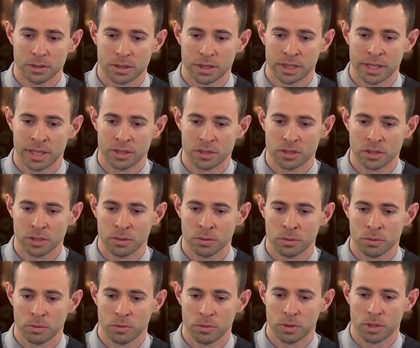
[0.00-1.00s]
to get
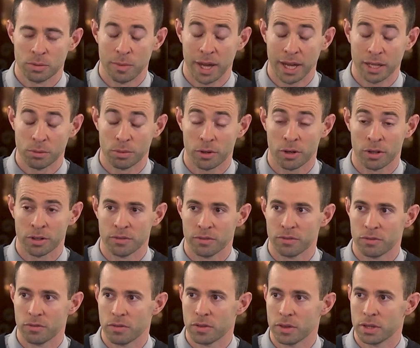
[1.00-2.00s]
to the main part
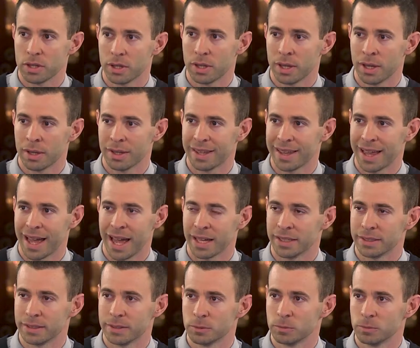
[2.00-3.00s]
of,
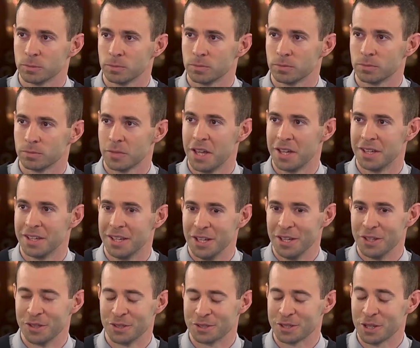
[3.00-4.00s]
I
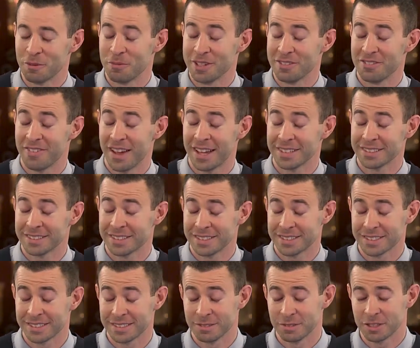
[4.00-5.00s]
there's so many
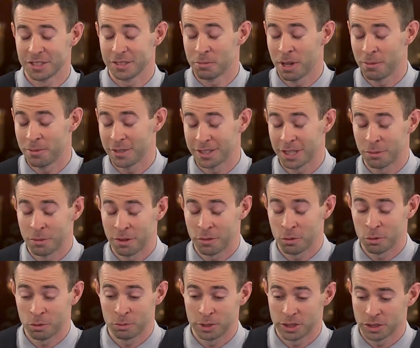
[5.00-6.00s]
facets, and maybe some of
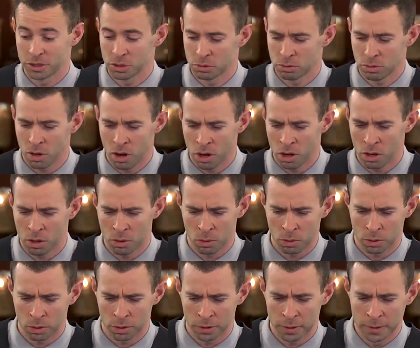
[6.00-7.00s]
it would be too raw
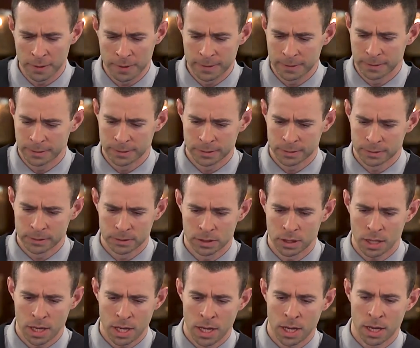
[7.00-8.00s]
or
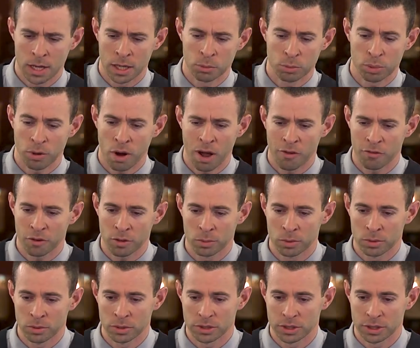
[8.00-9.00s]

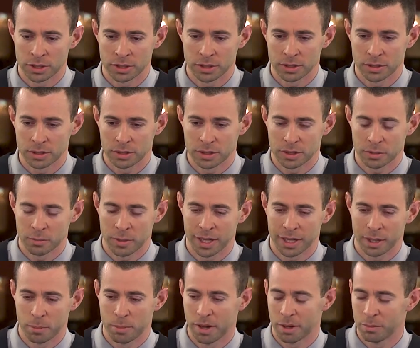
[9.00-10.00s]
unprofitable to
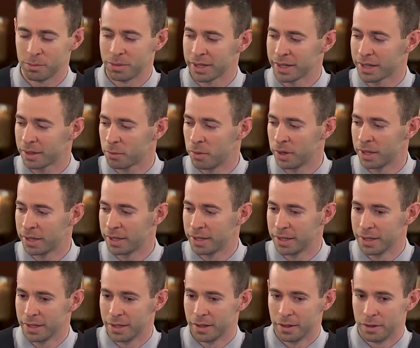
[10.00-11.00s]
make public, but
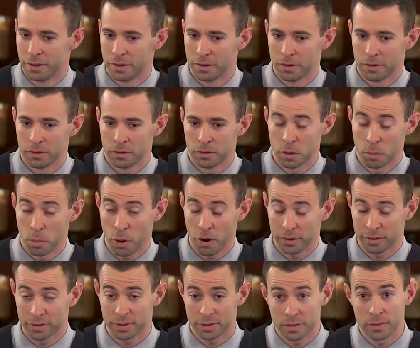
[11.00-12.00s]
the
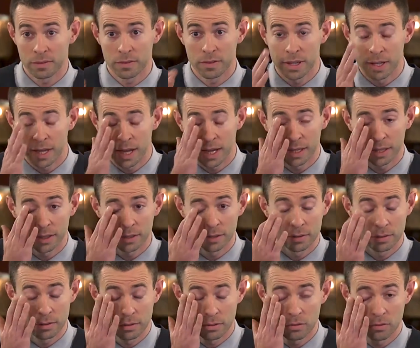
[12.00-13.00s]
part that I
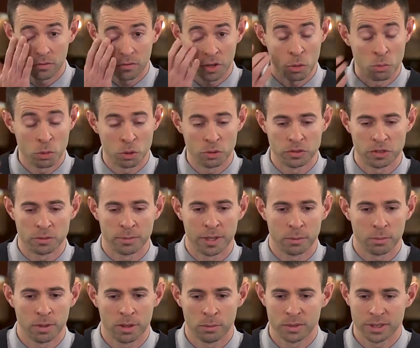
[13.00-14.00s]
felt moved to
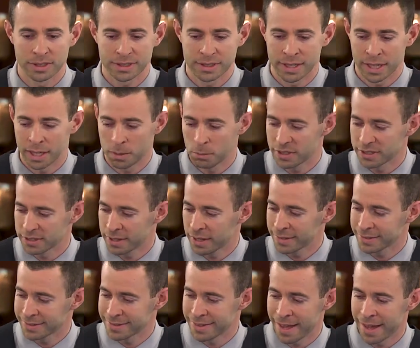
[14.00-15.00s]
make public today,
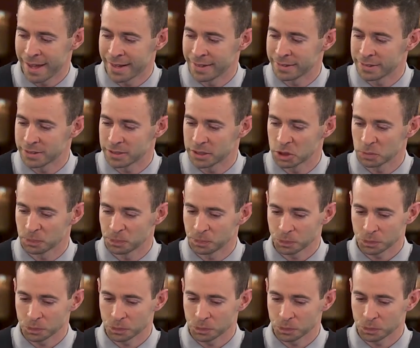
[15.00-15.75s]
besides that, is